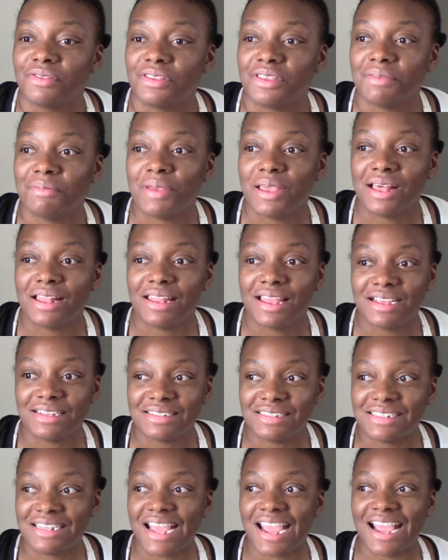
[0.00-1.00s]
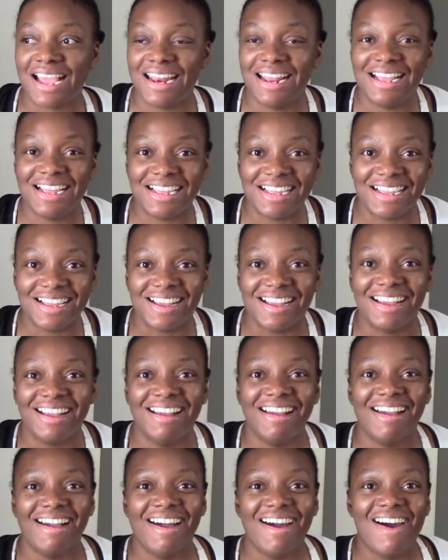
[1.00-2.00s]
to me I like staying
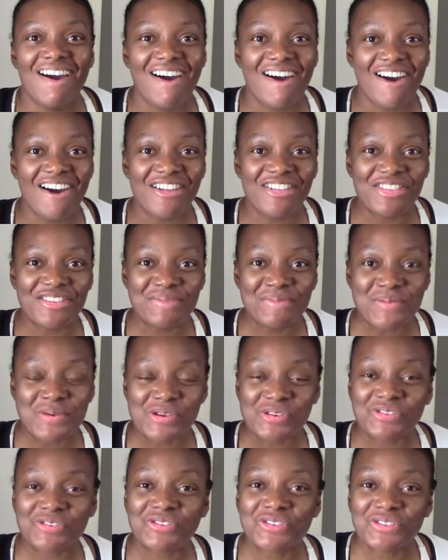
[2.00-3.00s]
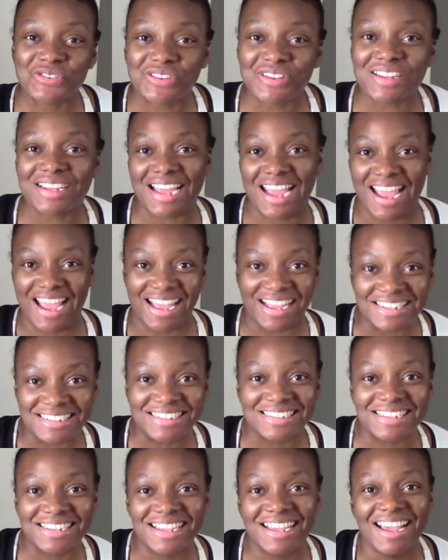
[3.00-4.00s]
on the more frugal
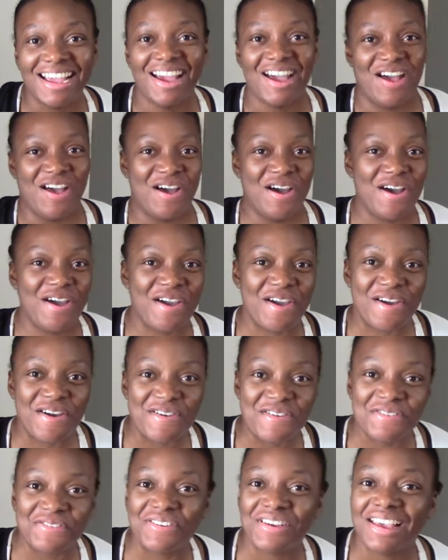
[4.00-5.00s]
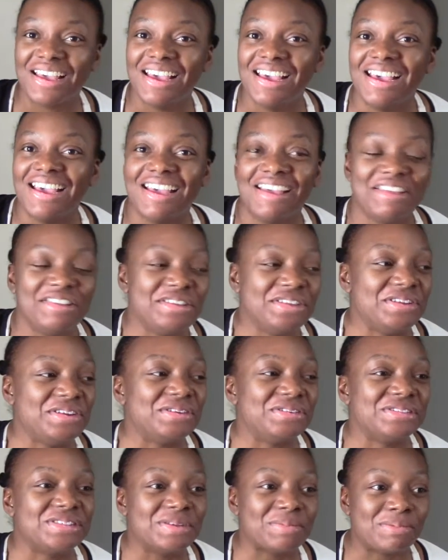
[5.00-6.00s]
end of, you
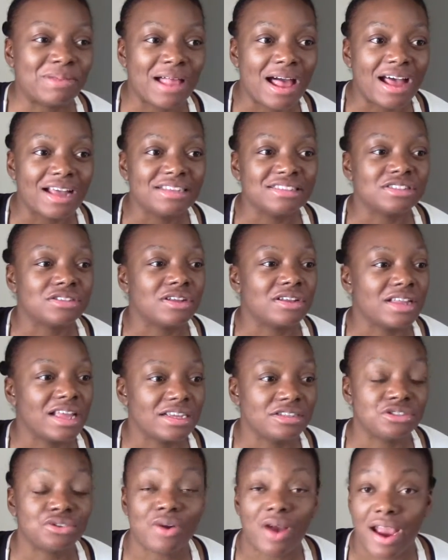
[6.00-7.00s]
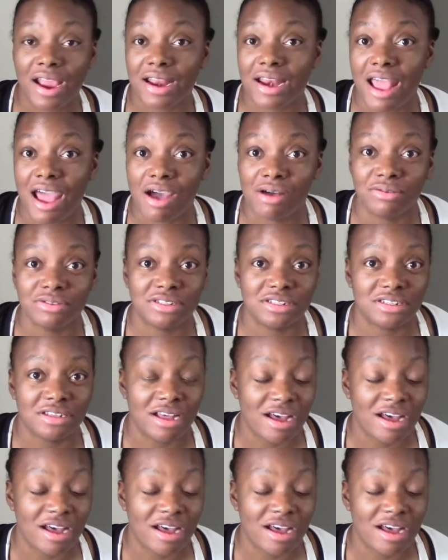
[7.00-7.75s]
know, supplies. So I like trying out,